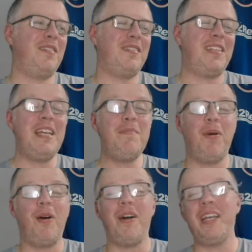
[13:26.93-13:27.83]
tin
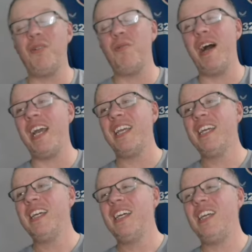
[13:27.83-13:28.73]
pot in a way.
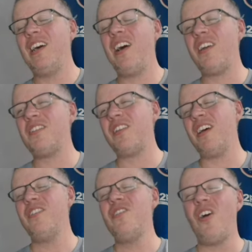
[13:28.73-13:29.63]
And Hearts
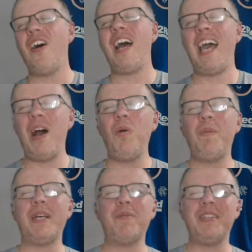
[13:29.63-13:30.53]
are not
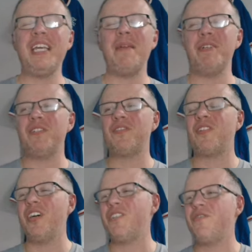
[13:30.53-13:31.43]
helping with the image of
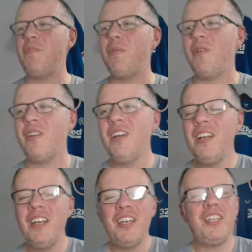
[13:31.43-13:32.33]
Scottish football.
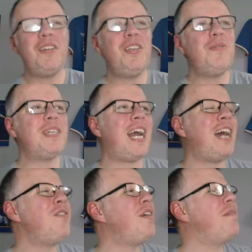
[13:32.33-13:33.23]
You know, you
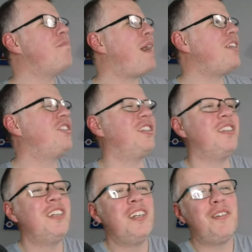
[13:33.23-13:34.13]
cannot
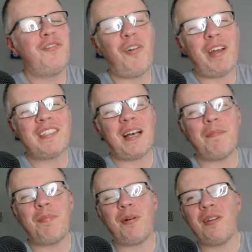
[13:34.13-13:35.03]
imagine, for
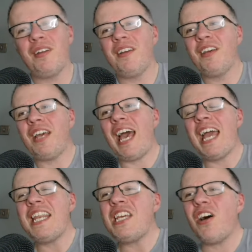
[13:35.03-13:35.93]
example,
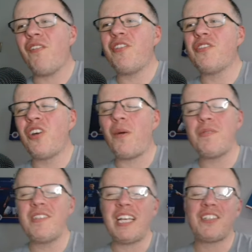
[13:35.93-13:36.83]
any of the top
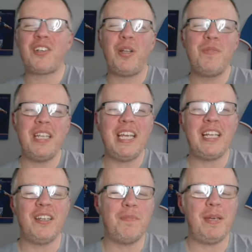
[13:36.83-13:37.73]
six clubs in
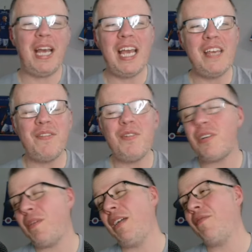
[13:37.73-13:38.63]
England behave. You
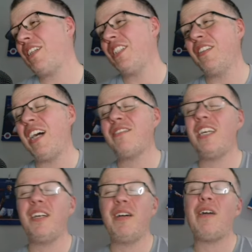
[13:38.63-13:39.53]
can't.
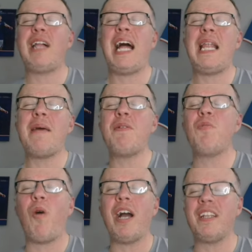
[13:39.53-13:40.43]
Let me
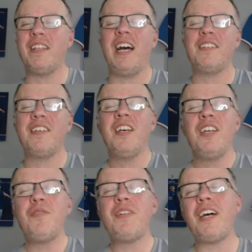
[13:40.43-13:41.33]
widen that.
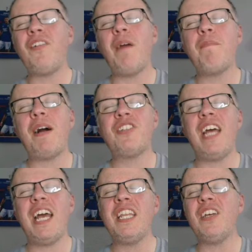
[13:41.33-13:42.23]
You cannot imagine
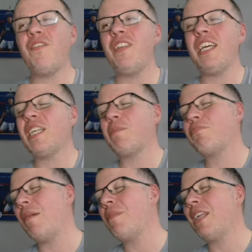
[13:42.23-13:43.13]
any of the English
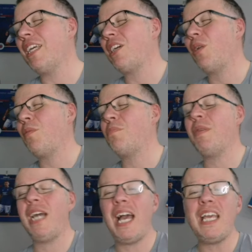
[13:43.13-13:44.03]
Premier League clubs
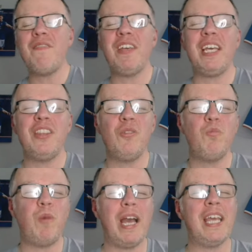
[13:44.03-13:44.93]
behaving in the
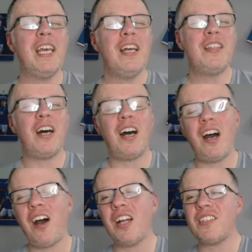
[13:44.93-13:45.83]
way that
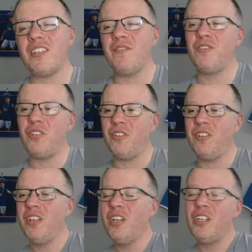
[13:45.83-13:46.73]
Hearts have done.
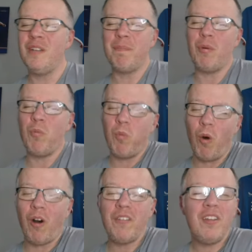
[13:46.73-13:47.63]
Number
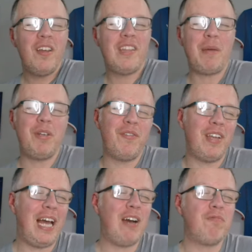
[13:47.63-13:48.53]
one, they would have
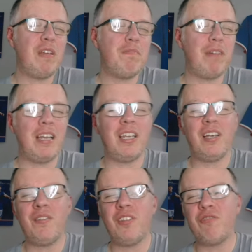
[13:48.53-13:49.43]
allowed rebranding
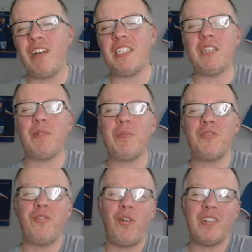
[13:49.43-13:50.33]
of the dressing rooms
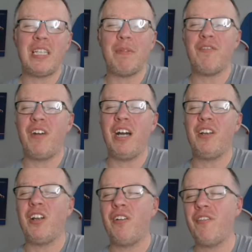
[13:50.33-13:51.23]
for a
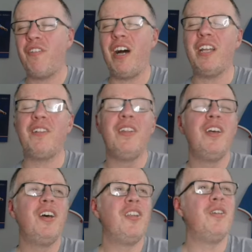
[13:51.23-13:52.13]
semi-final or a final.
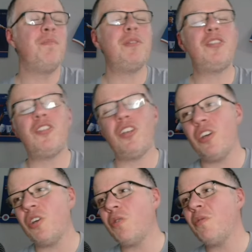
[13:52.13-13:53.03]
Number
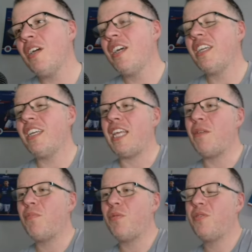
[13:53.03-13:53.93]
two, they
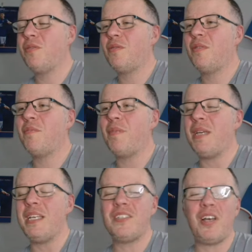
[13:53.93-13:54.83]
wouldn't
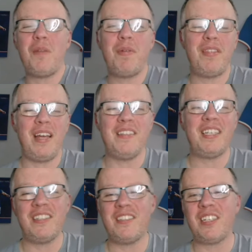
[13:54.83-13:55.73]
be so pathetic
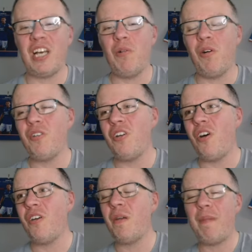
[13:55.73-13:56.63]
as to go on and
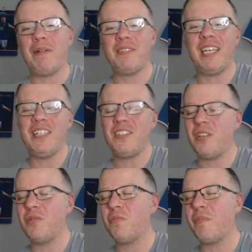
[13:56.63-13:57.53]
on about it in
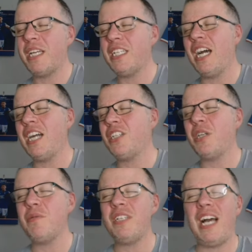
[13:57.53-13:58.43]
social media and
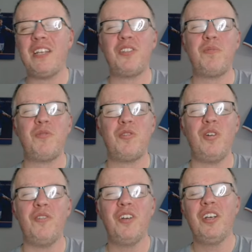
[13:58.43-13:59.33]
use it as some sort
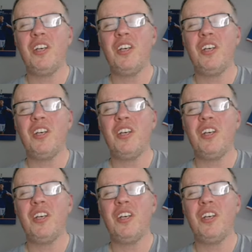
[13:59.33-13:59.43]
of